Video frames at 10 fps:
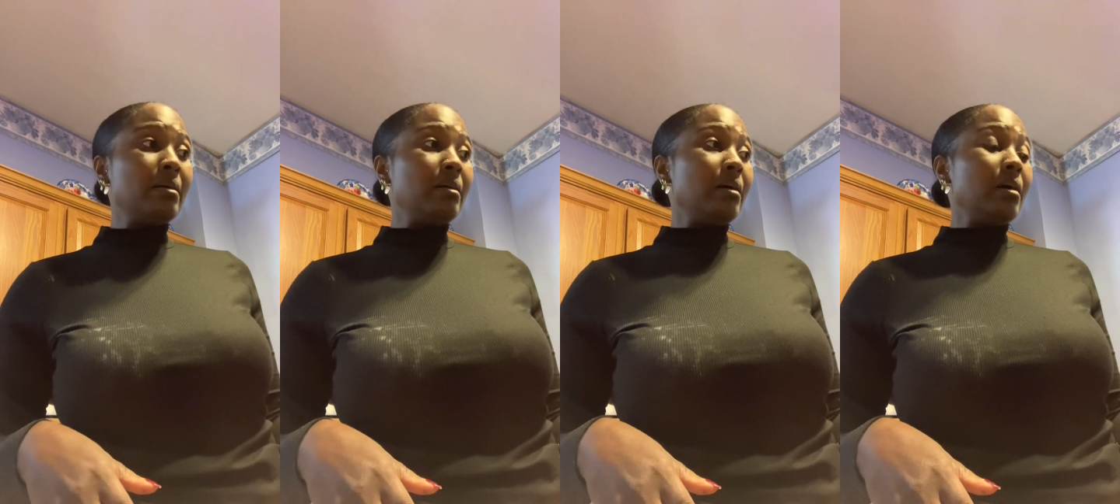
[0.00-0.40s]

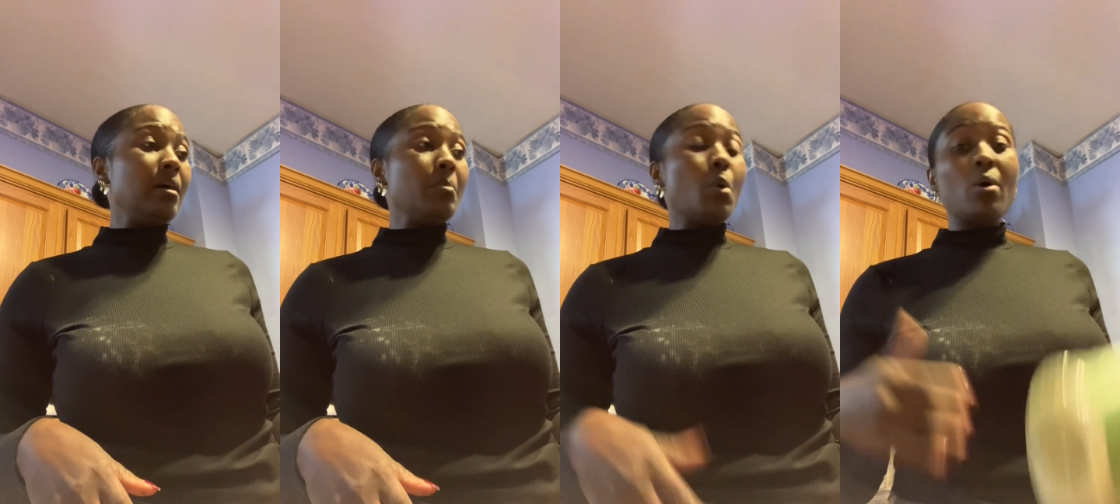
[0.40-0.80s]

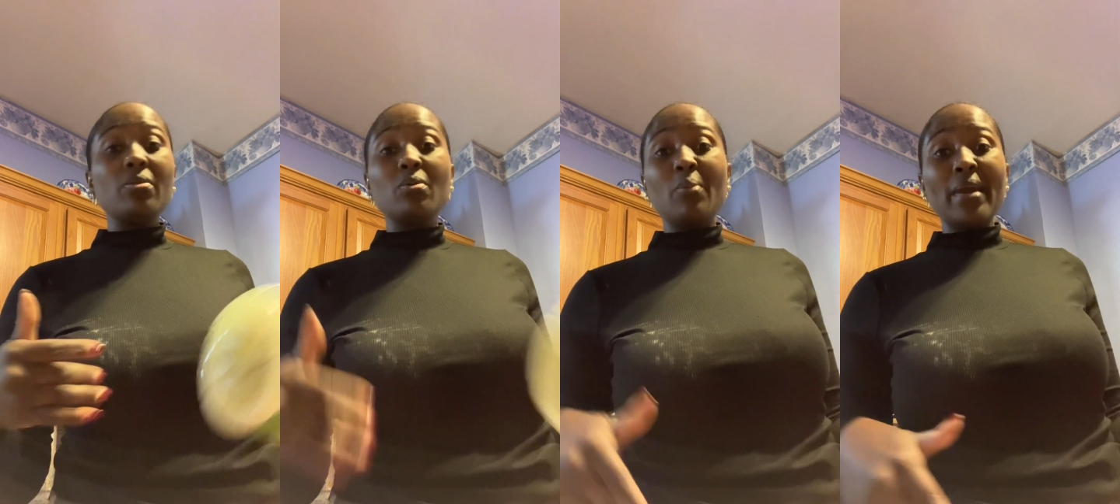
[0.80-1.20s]
on the
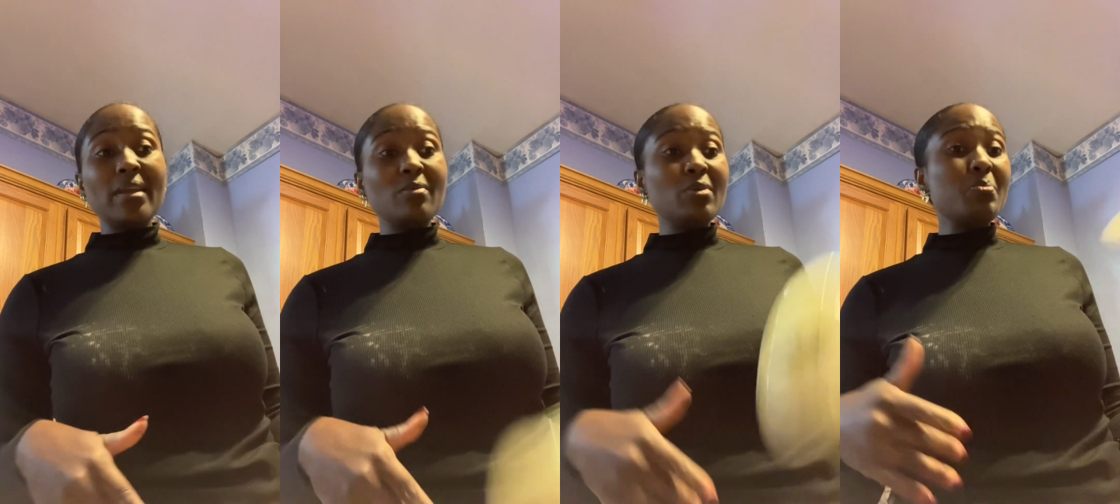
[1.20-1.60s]

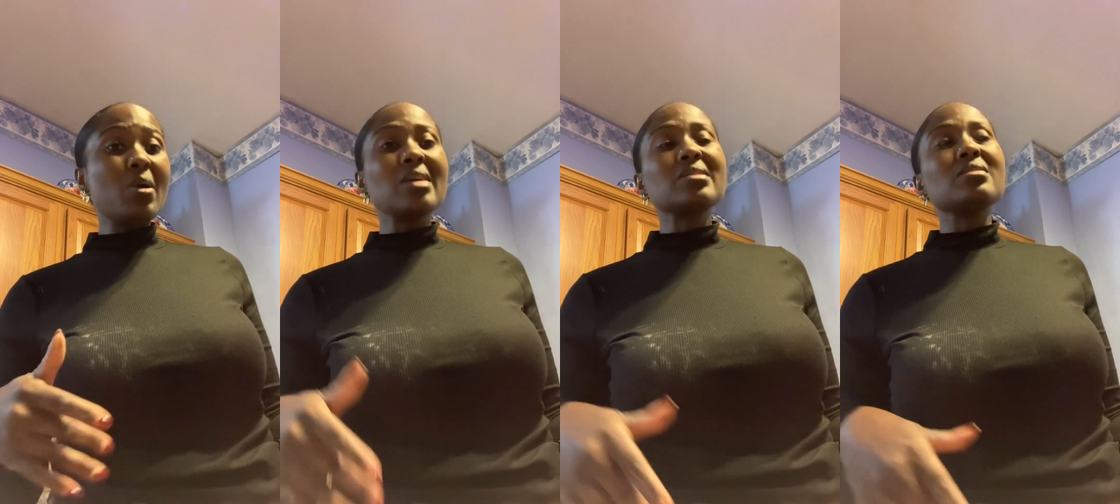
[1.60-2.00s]
weight with
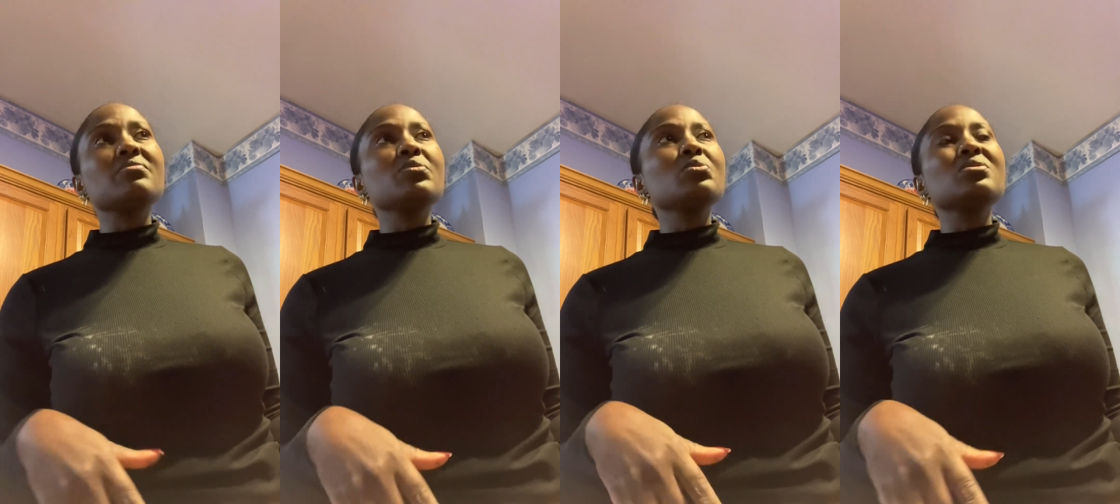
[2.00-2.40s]
processed
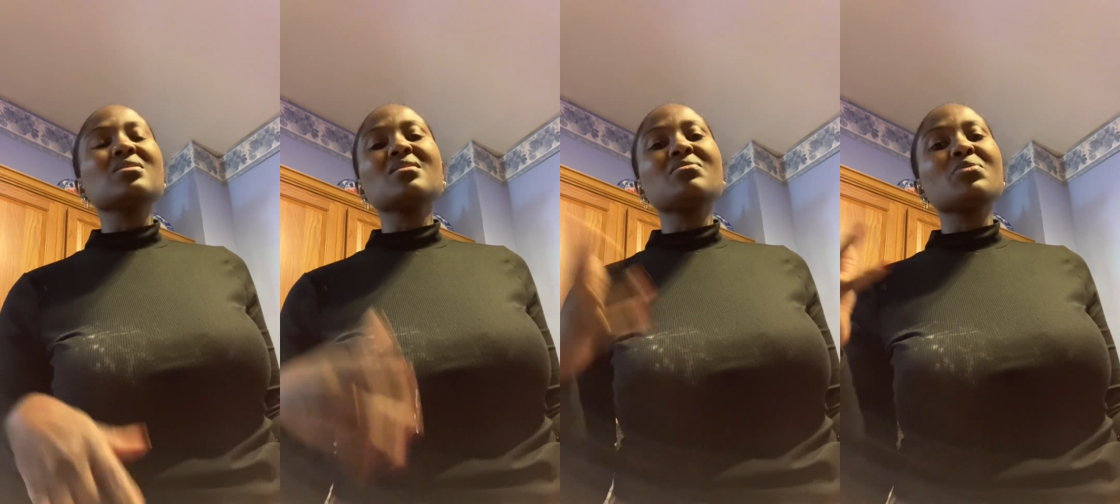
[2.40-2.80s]
foods and
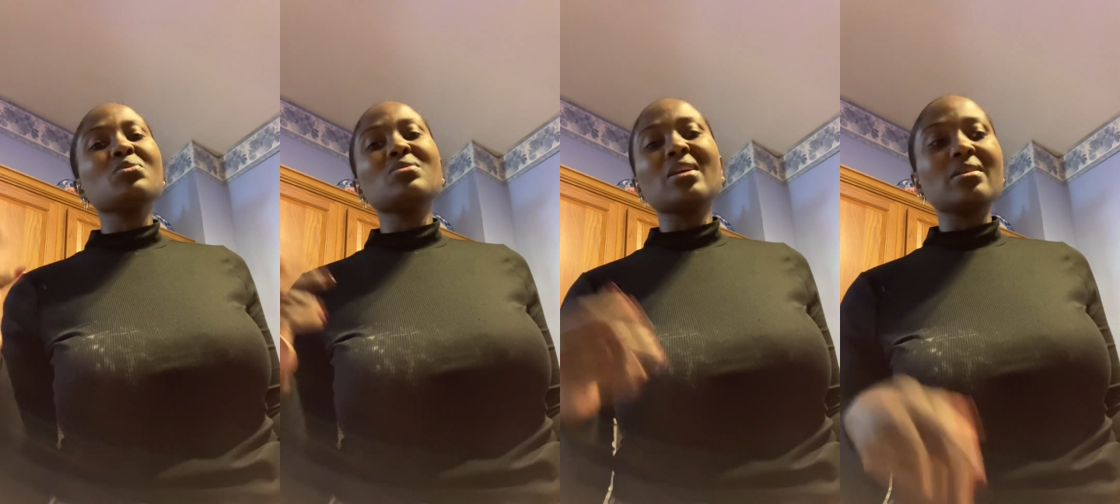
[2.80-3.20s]
just
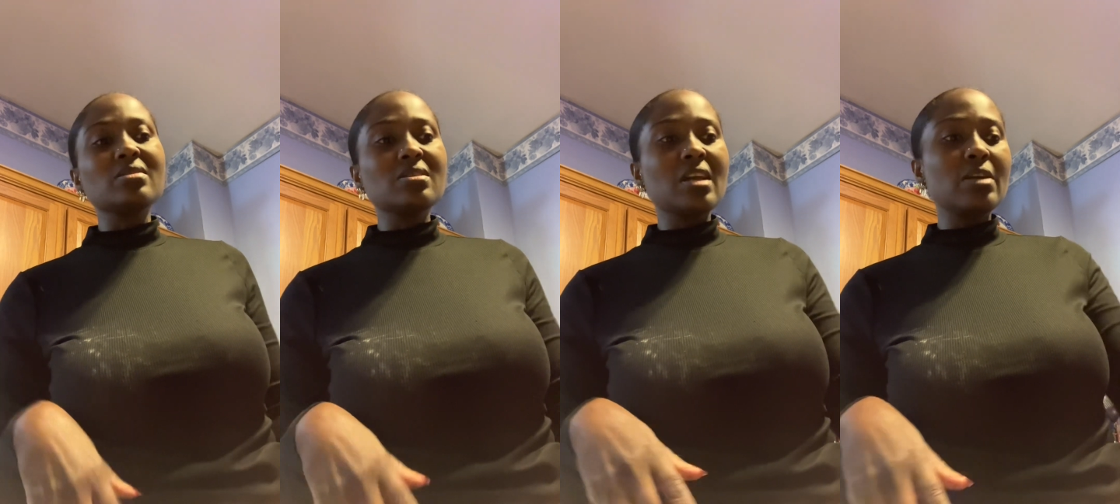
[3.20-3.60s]
foods that are
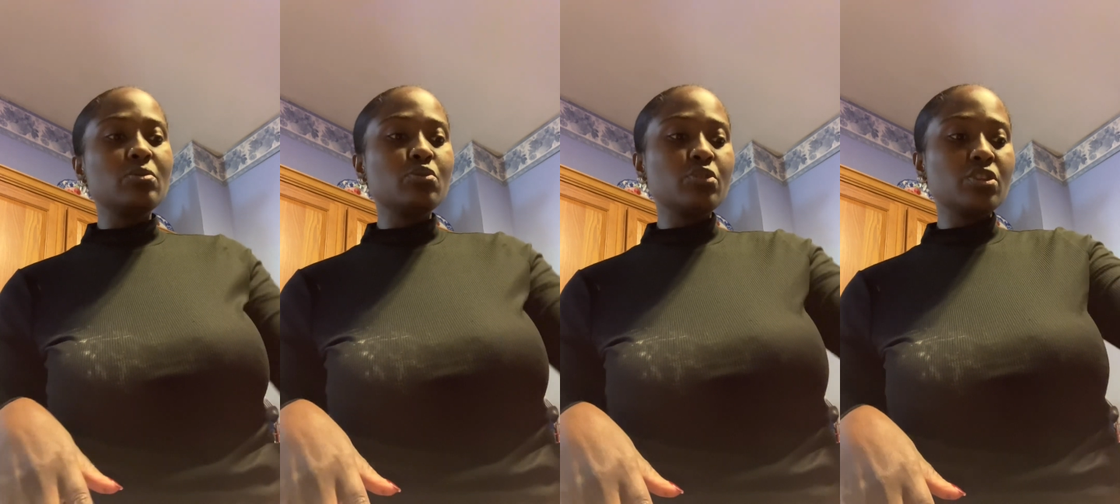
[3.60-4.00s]
just not
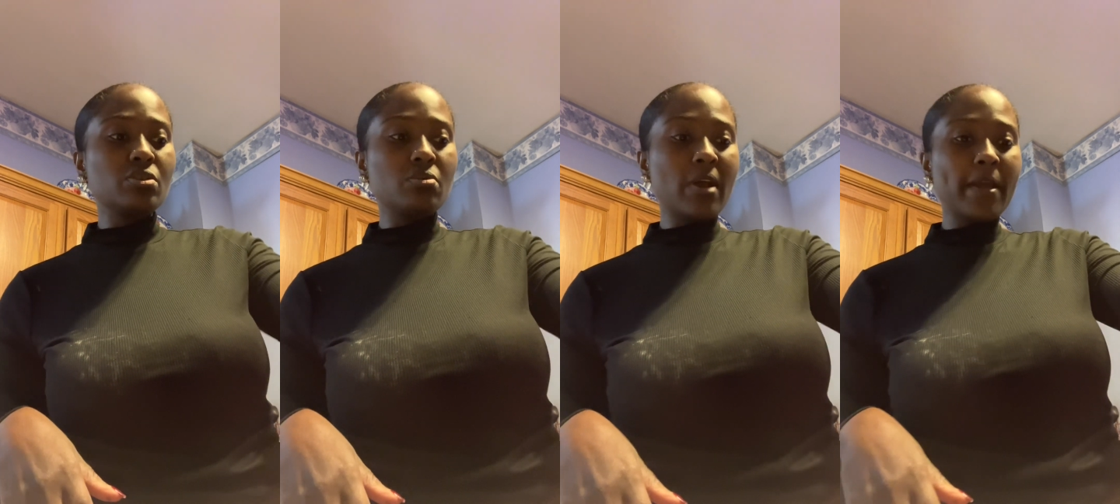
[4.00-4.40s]
nutritional,
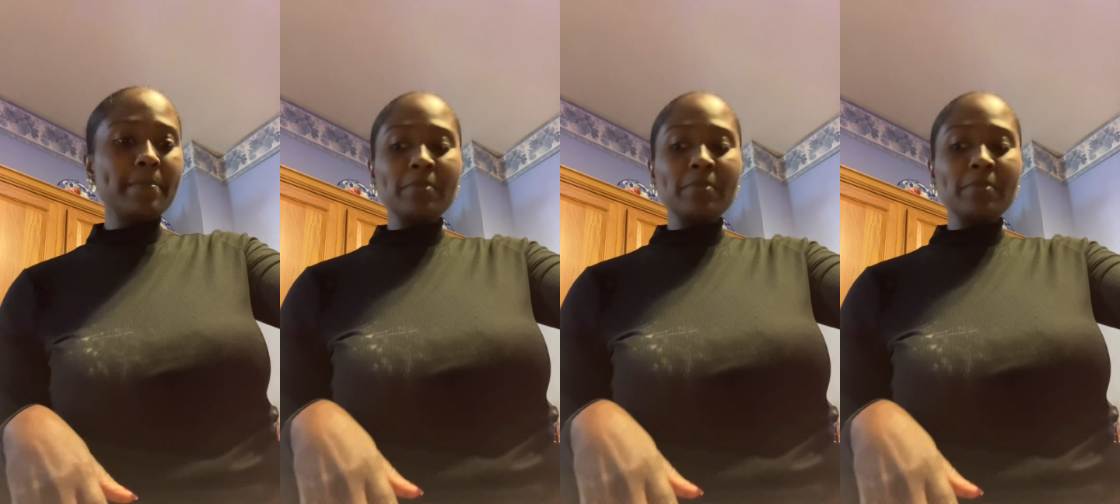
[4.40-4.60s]
right?